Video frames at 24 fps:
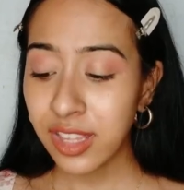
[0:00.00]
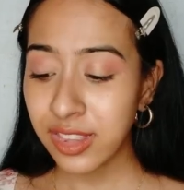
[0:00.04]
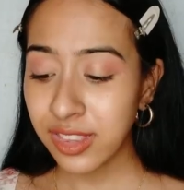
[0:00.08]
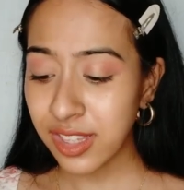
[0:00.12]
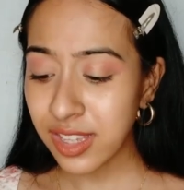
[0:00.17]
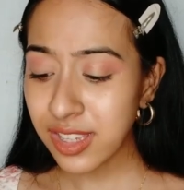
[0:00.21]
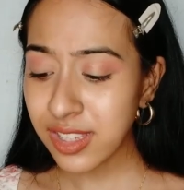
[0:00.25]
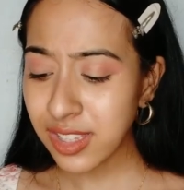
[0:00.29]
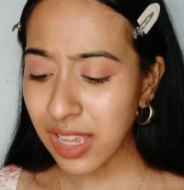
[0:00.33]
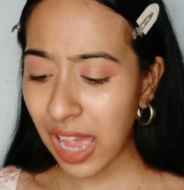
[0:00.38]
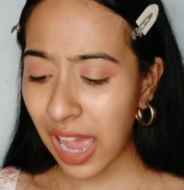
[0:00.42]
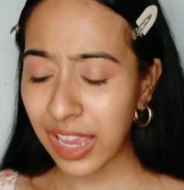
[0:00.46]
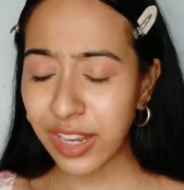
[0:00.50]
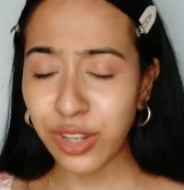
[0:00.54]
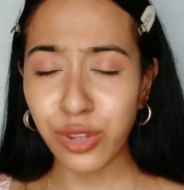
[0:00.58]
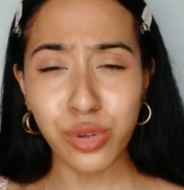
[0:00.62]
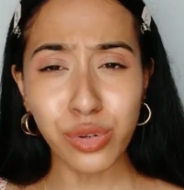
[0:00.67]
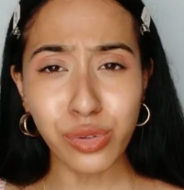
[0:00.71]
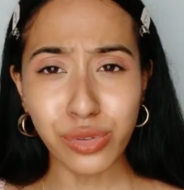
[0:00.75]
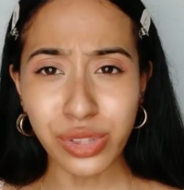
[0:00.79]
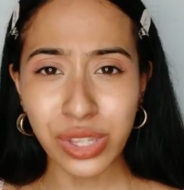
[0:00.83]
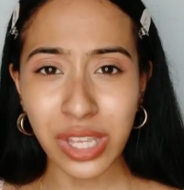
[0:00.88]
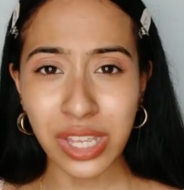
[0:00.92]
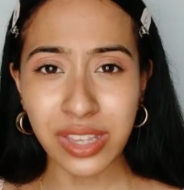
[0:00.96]
This, I
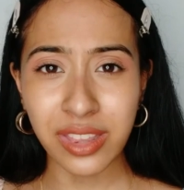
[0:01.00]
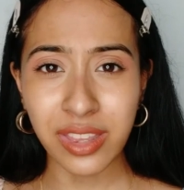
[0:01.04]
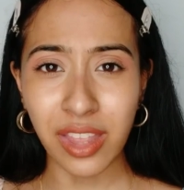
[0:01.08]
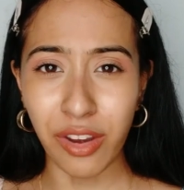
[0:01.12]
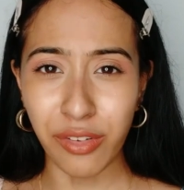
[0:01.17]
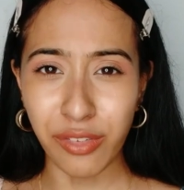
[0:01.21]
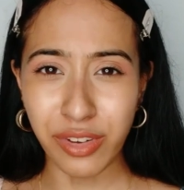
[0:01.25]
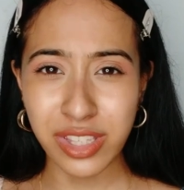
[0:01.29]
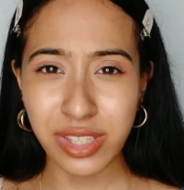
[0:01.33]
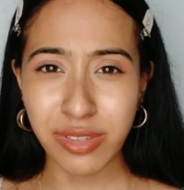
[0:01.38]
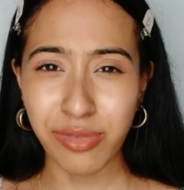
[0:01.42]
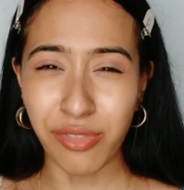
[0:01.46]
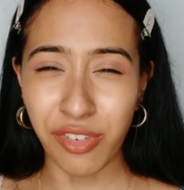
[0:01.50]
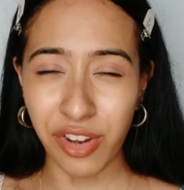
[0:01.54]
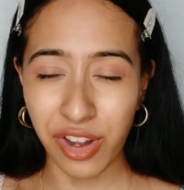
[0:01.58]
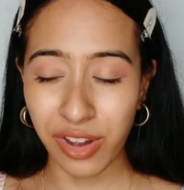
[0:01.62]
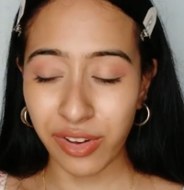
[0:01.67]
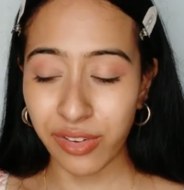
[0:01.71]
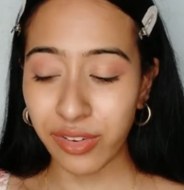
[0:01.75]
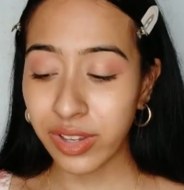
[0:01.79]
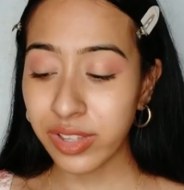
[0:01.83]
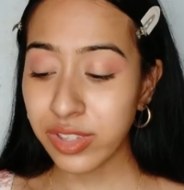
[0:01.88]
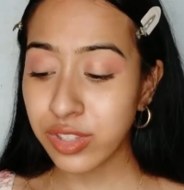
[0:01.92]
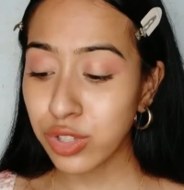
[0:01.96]
do think there is
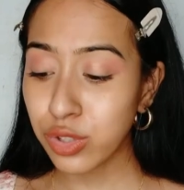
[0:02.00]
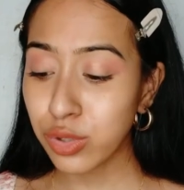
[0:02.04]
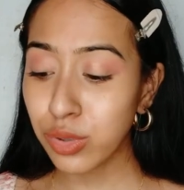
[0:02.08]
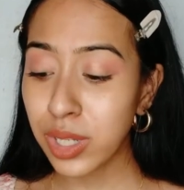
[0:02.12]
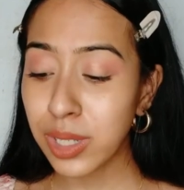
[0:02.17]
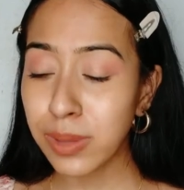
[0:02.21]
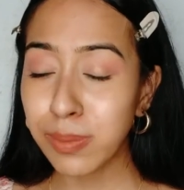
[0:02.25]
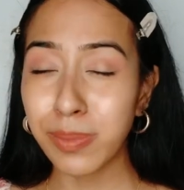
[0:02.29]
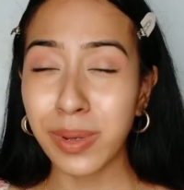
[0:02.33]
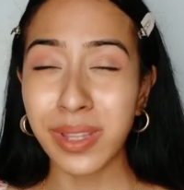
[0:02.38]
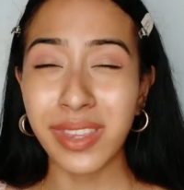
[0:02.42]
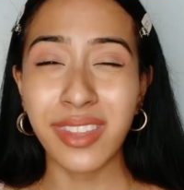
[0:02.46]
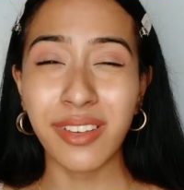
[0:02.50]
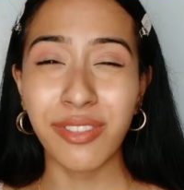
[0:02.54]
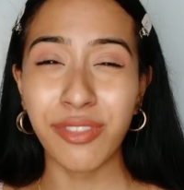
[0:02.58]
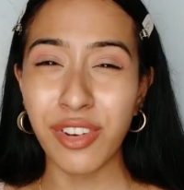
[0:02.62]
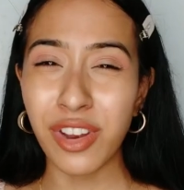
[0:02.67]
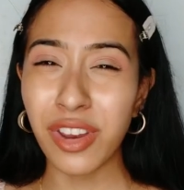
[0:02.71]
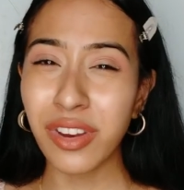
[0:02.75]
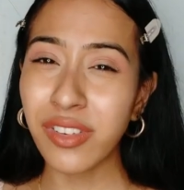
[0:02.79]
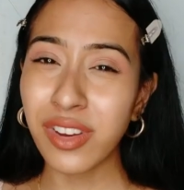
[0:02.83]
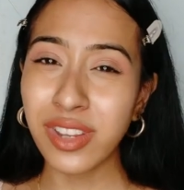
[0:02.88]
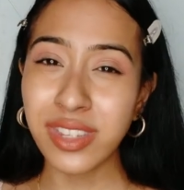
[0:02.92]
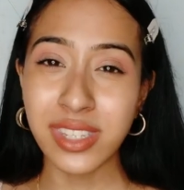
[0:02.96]
fragrance to it, but the
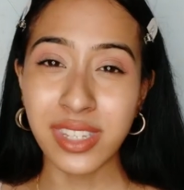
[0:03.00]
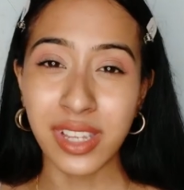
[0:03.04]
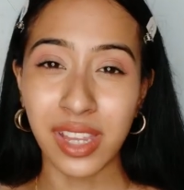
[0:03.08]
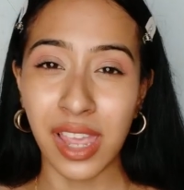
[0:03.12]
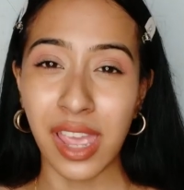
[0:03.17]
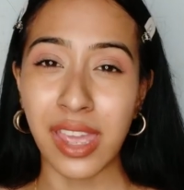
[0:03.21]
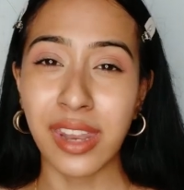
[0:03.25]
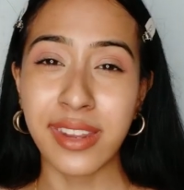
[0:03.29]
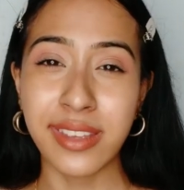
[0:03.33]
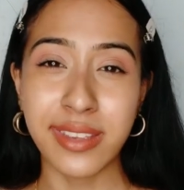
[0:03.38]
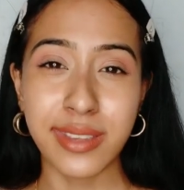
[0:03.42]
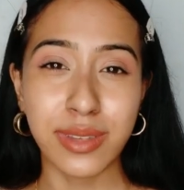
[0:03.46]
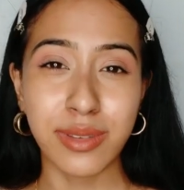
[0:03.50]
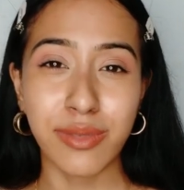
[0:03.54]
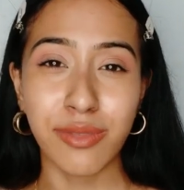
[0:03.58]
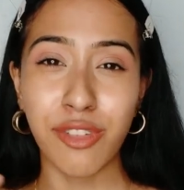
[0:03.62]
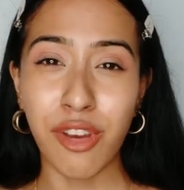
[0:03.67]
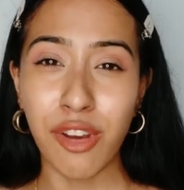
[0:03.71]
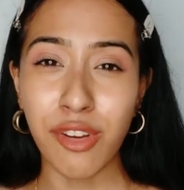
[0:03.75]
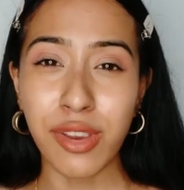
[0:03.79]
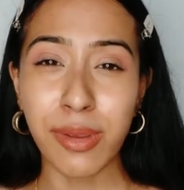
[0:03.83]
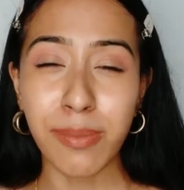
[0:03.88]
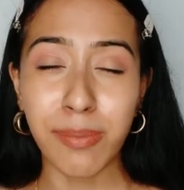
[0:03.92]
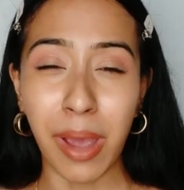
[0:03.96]
fragrance again is
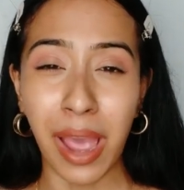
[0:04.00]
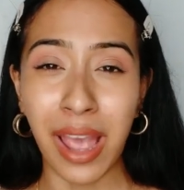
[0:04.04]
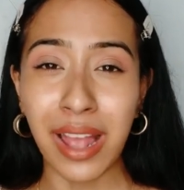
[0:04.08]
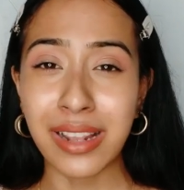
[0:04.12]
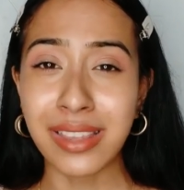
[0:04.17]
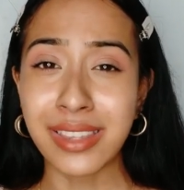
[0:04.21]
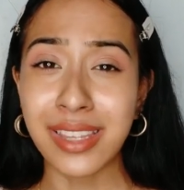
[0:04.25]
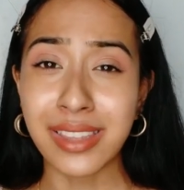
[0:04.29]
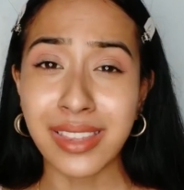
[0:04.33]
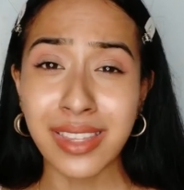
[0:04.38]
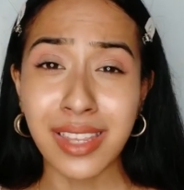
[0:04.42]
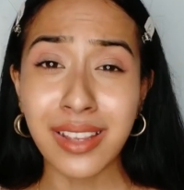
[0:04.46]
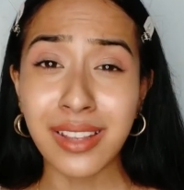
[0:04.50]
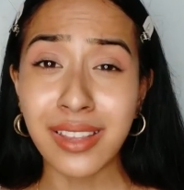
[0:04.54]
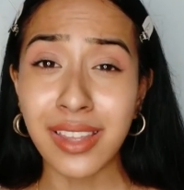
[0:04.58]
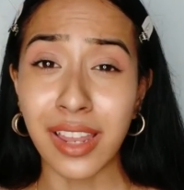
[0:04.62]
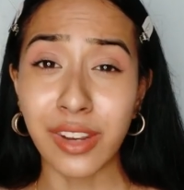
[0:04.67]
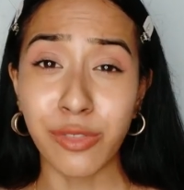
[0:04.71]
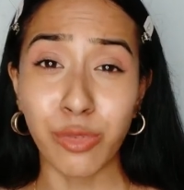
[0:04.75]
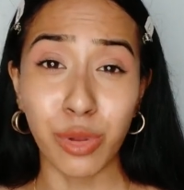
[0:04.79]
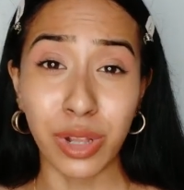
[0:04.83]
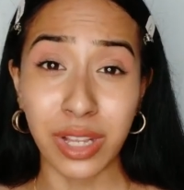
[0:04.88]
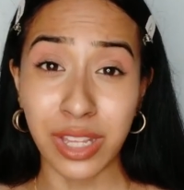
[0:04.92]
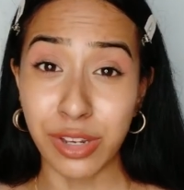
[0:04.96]
very mild, nothing
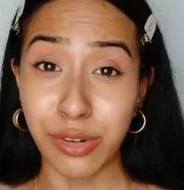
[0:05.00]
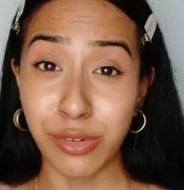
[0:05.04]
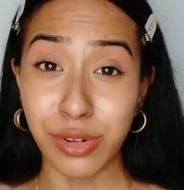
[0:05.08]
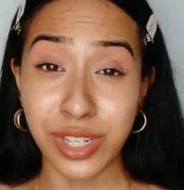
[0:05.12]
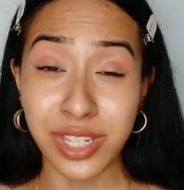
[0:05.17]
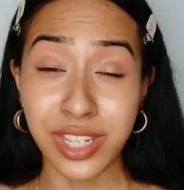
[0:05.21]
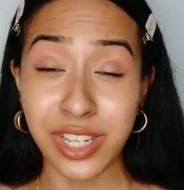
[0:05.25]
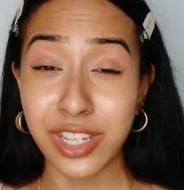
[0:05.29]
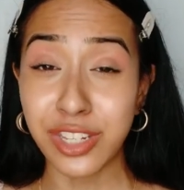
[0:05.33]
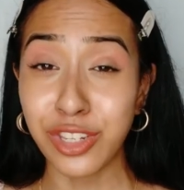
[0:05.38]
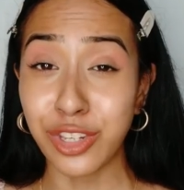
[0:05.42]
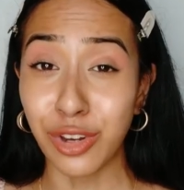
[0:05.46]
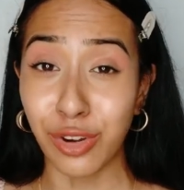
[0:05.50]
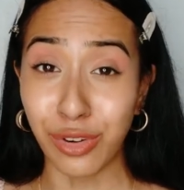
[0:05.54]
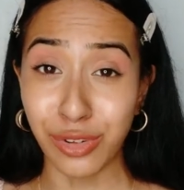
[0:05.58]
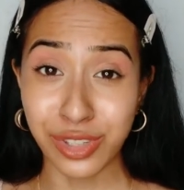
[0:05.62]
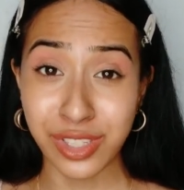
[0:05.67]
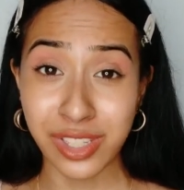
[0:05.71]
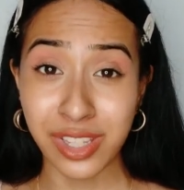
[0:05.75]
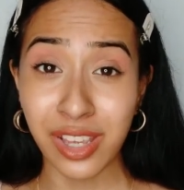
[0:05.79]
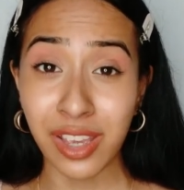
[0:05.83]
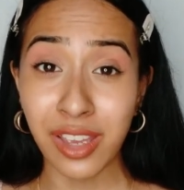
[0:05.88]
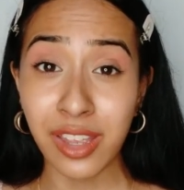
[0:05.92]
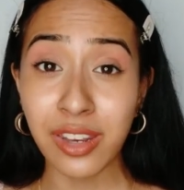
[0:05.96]
that will irritate your
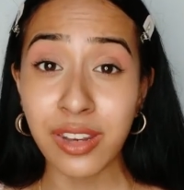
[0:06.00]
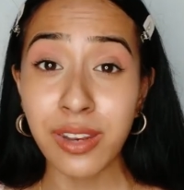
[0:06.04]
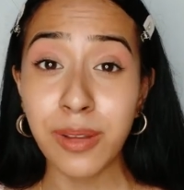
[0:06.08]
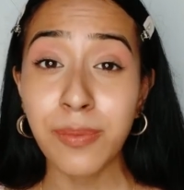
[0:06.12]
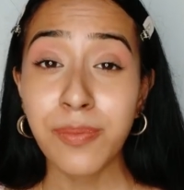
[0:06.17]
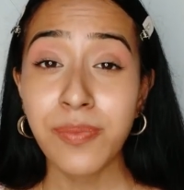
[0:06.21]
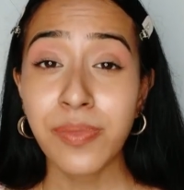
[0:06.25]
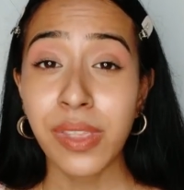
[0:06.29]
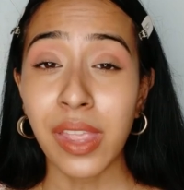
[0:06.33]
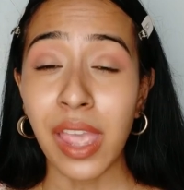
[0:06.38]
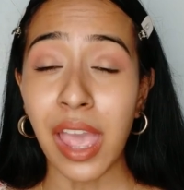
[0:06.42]
skin.